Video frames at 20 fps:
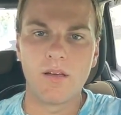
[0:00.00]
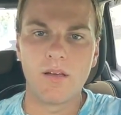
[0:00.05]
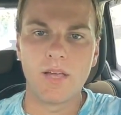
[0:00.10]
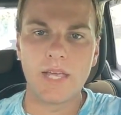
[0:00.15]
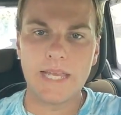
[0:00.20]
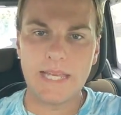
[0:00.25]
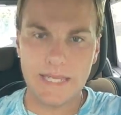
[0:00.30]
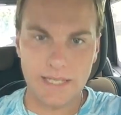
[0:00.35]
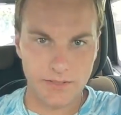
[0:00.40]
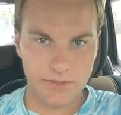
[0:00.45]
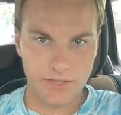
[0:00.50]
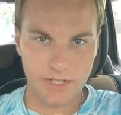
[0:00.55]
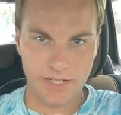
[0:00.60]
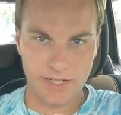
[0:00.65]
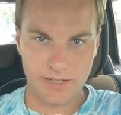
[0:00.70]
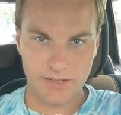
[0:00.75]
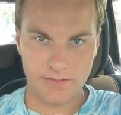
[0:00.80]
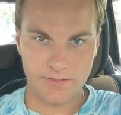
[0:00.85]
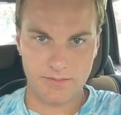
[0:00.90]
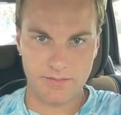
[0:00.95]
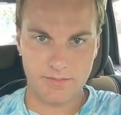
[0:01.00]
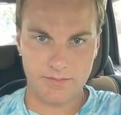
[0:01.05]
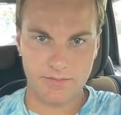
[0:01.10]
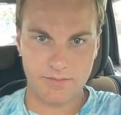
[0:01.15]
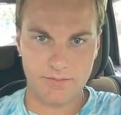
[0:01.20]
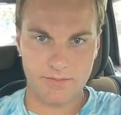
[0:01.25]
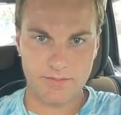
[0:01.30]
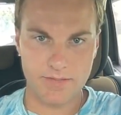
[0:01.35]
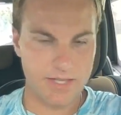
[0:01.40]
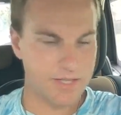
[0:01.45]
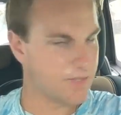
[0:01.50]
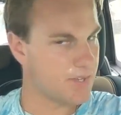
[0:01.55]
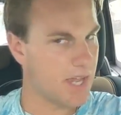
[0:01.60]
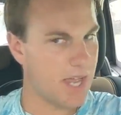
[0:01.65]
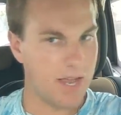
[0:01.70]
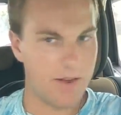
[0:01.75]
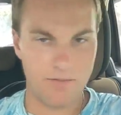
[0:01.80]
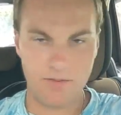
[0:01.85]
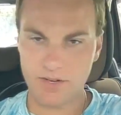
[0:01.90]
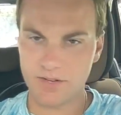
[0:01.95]
healing is
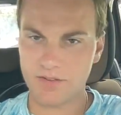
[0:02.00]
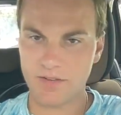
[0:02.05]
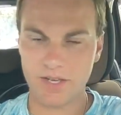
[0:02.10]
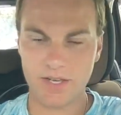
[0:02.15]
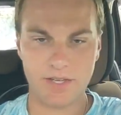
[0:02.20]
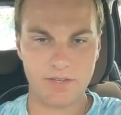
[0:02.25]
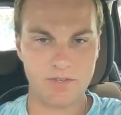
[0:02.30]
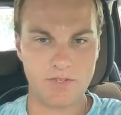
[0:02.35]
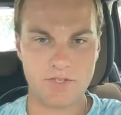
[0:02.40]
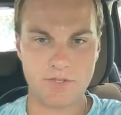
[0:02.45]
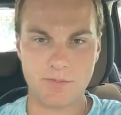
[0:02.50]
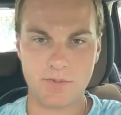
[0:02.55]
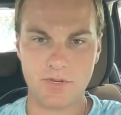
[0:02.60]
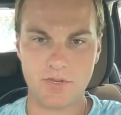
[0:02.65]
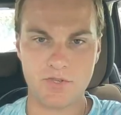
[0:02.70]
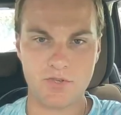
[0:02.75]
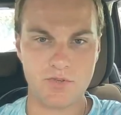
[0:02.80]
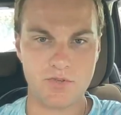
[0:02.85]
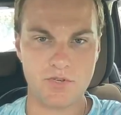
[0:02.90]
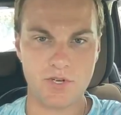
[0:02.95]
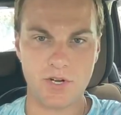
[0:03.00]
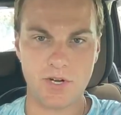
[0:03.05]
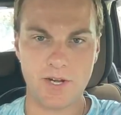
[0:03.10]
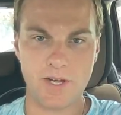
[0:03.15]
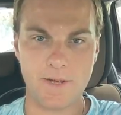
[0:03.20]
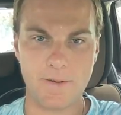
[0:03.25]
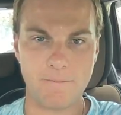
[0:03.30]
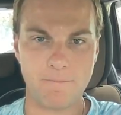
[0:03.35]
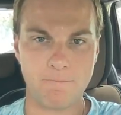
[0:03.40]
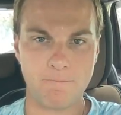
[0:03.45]
everything in the spiritual journey.